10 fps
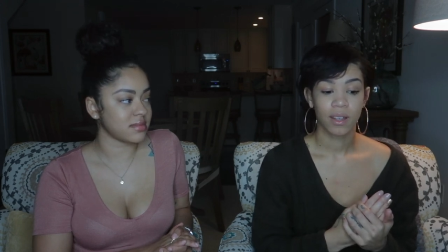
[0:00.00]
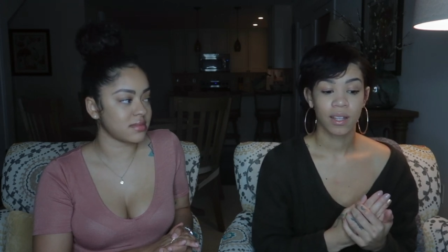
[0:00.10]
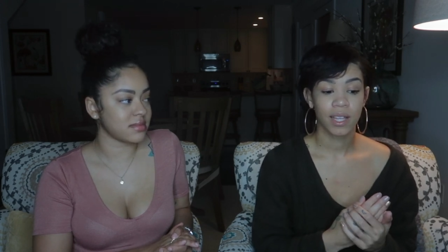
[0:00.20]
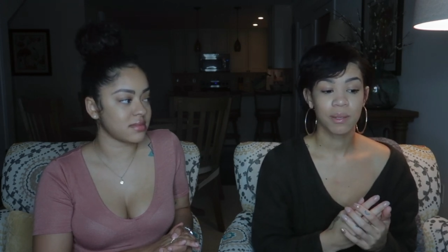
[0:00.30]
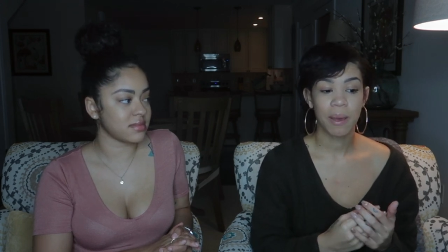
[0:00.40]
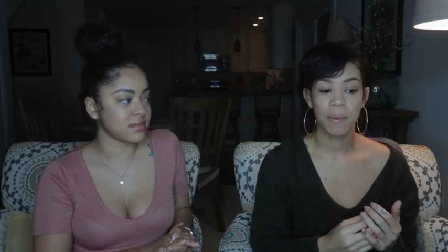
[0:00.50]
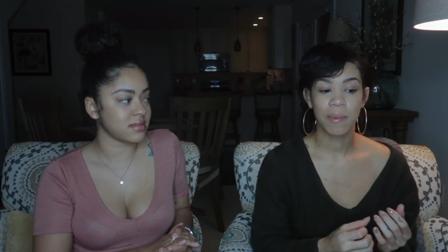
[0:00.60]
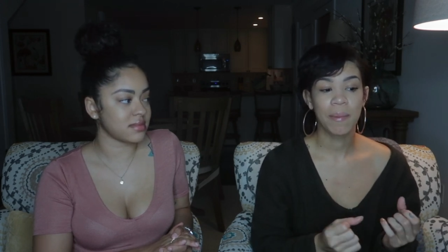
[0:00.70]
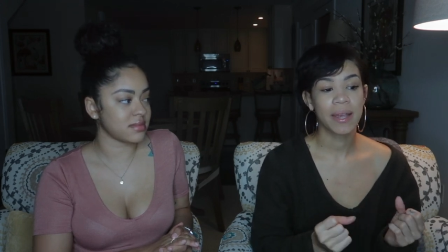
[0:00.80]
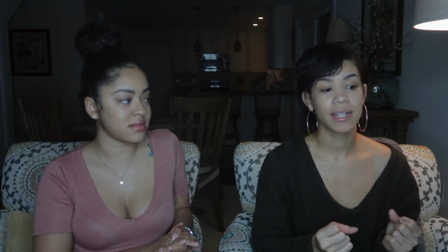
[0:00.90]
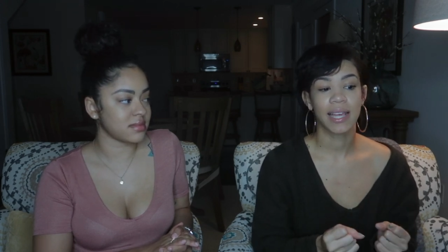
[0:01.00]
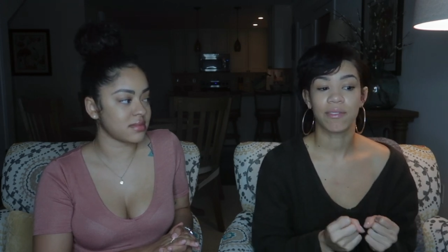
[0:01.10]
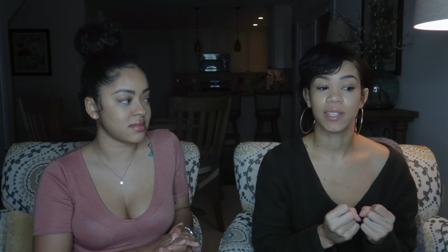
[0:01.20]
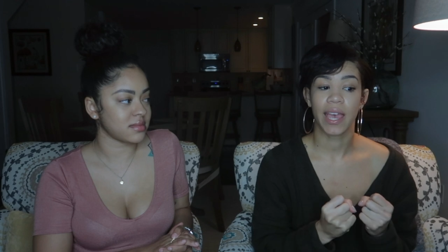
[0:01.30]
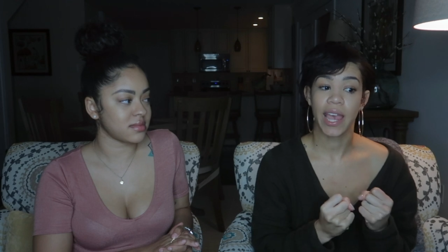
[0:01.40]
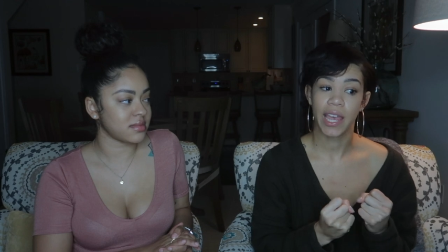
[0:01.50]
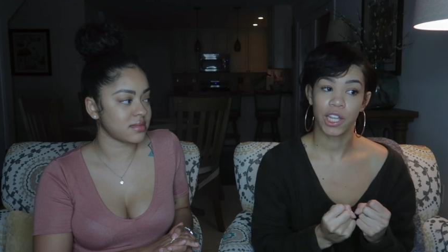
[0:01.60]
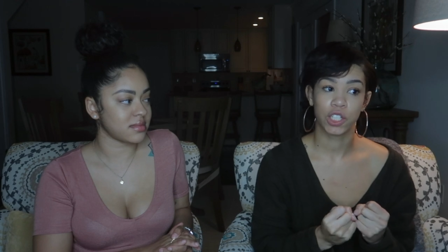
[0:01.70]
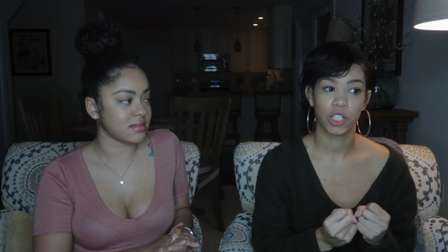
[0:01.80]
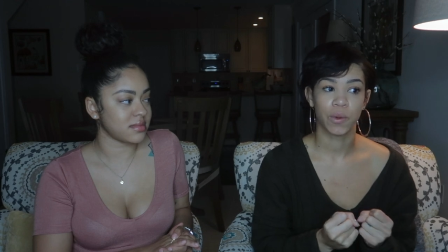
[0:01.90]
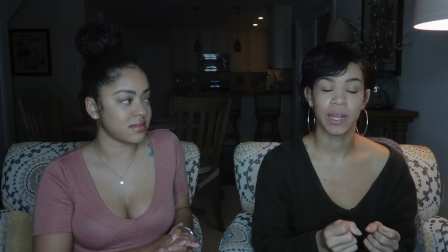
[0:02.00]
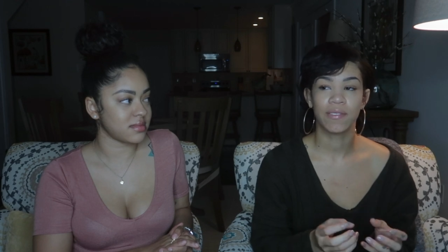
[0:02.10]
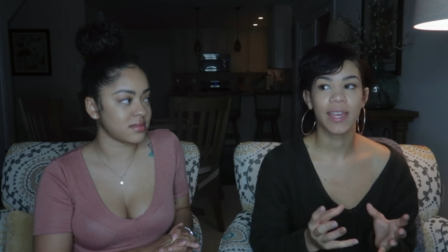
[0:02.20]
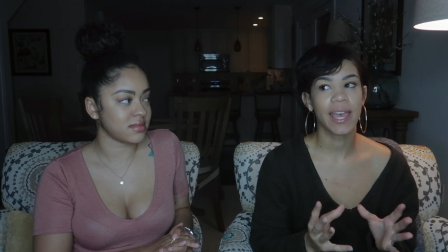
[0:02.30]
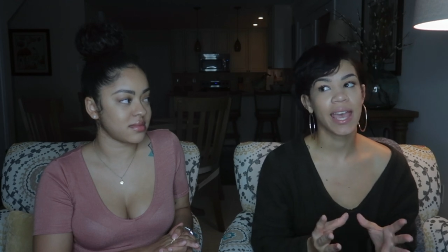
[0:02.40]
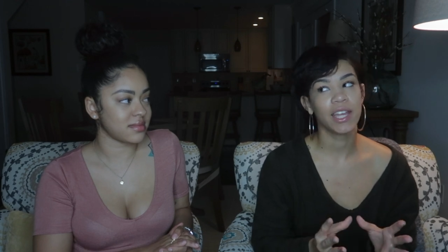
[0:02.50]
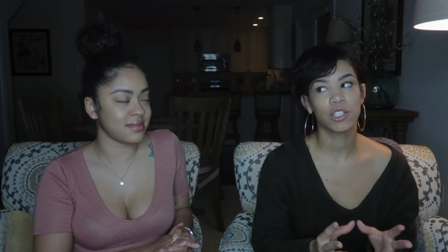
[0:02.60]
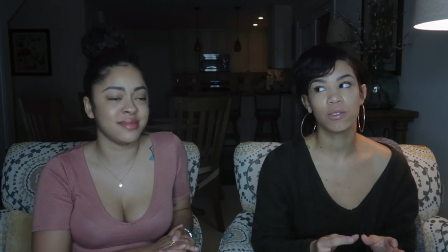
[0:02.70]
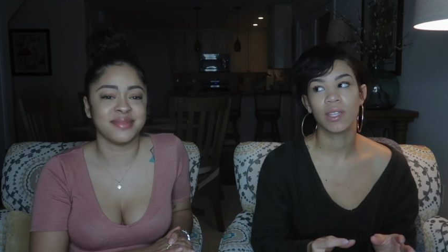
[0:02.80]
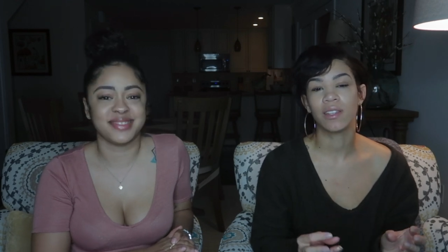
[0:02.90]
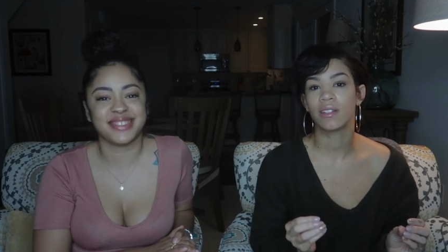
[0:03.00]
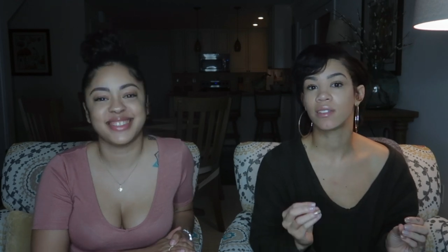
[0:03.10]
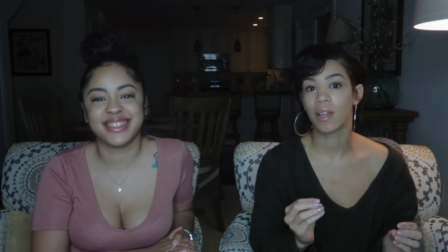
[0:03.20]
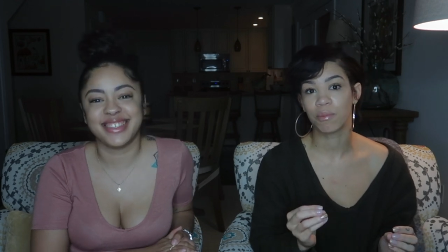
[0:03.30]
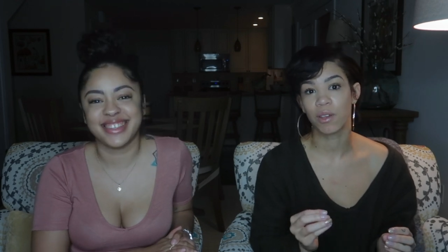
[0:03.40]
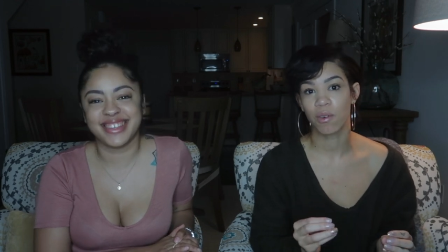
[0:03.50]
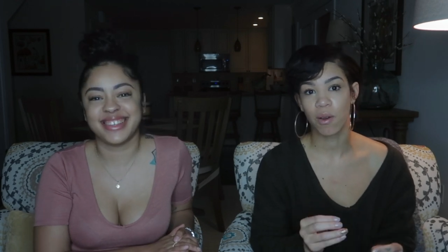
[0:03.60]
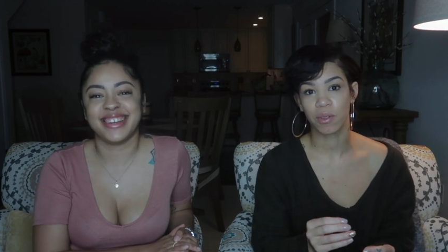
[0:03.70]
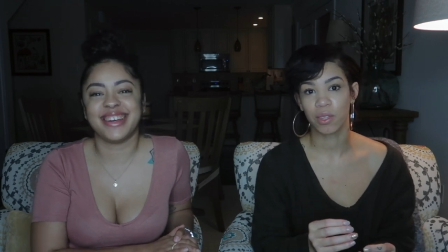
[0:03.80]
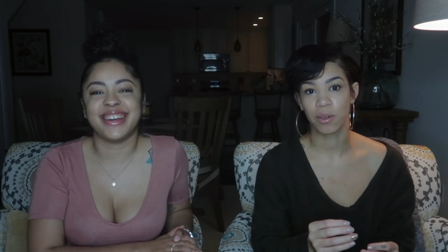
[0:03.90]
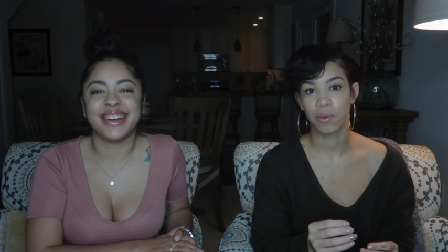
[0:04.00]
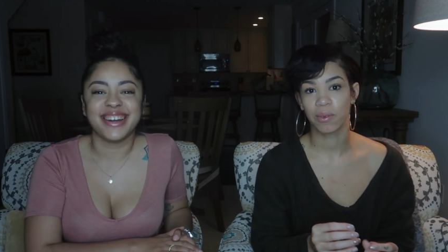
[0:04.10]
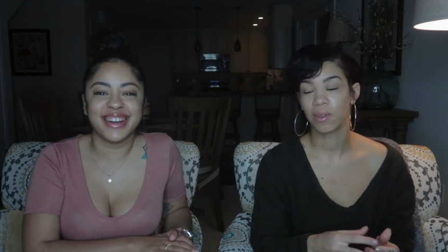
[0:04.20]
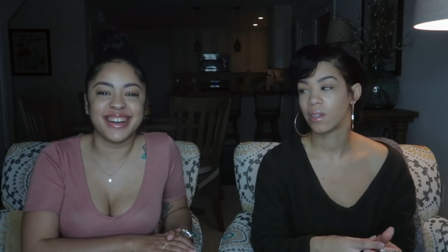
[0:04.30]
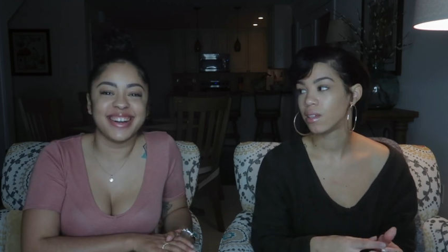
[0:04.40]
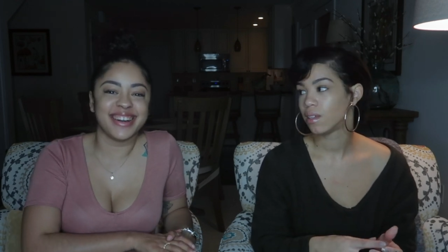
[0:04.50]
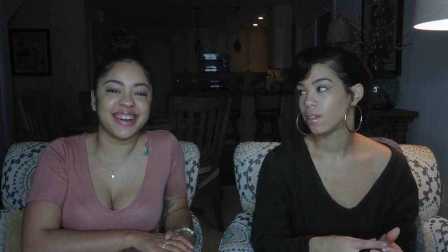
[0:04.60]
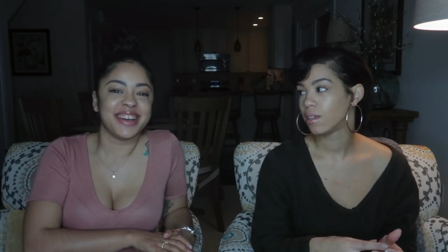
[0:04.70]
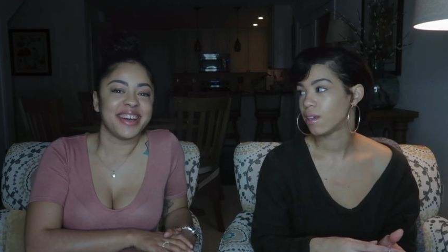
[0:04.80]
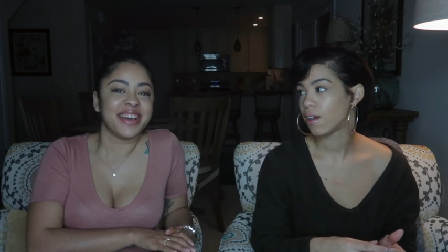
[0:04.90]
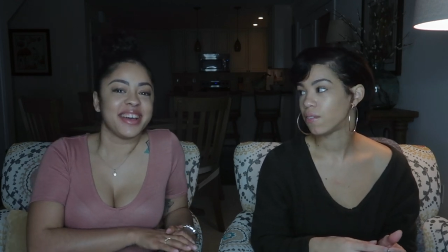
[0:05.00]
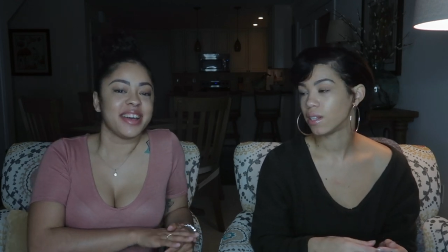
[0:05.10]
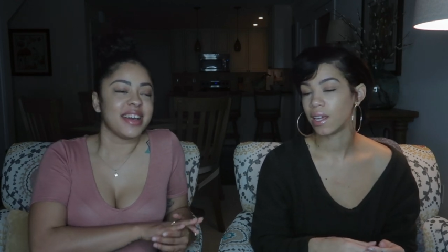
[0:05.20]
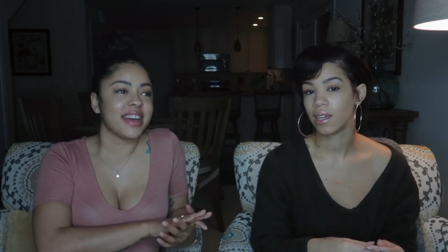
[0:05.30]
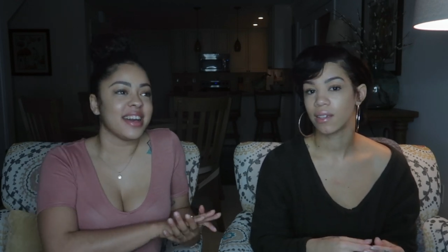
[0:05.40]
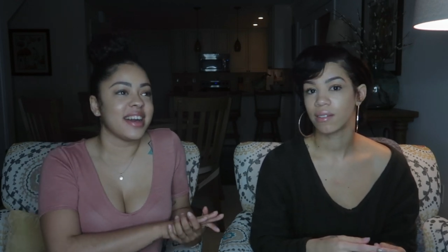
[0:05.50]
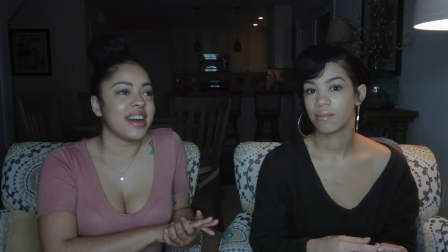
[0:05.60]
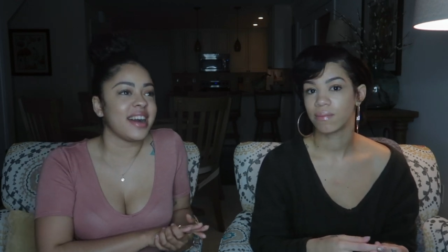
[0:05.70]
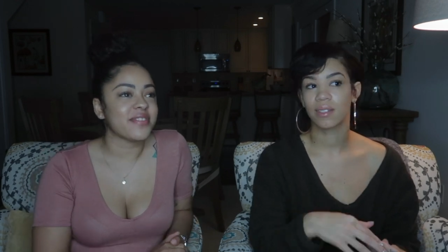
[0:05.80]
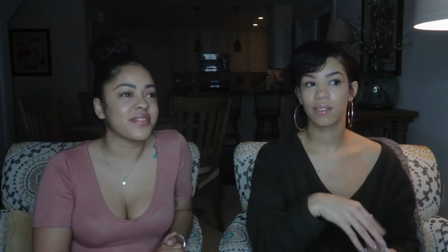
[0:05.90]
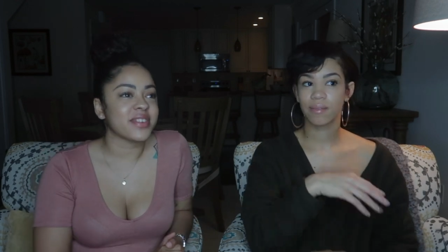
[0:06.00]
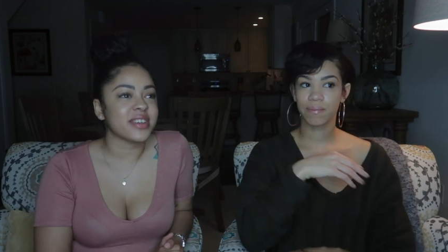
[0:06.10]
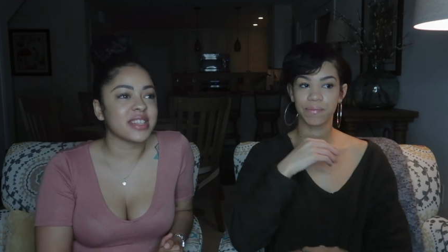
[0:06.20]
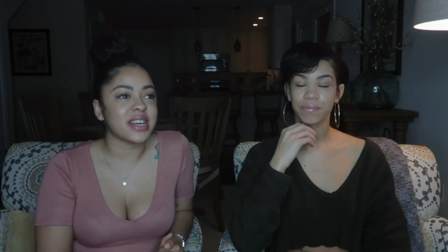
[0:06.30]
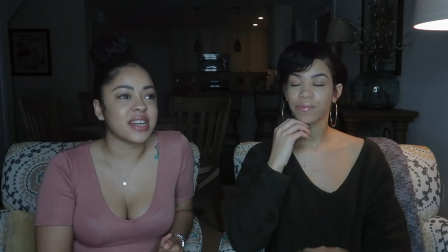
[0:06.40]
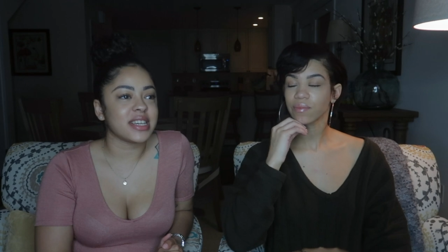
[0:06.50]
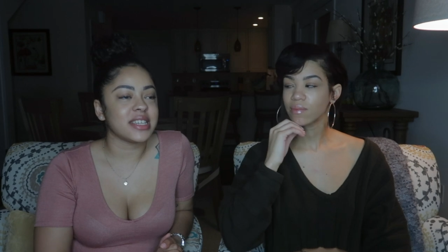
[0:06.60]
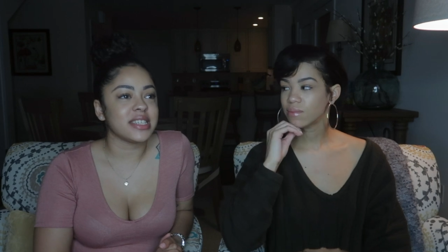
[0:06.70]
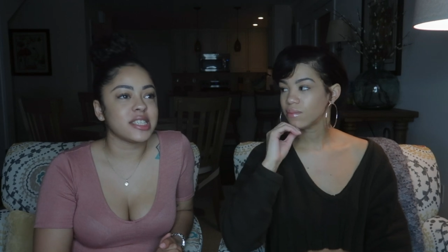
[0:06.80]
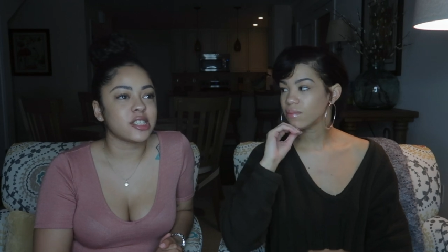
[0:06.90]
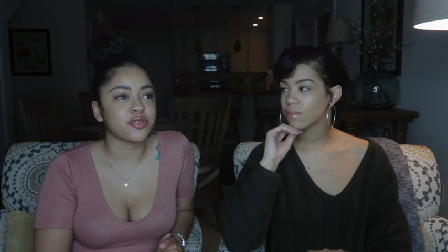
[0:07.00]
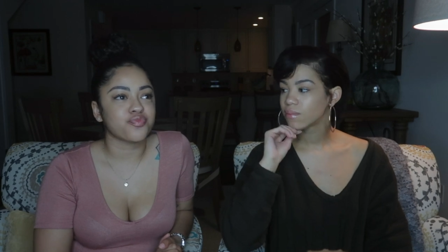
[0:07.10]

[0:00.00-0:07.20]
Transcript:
Speaker 1: Unless my, my parents have to hate you, and if they hate you, then there's something wrong with you. I feel like. I
Speaker 2: feel like.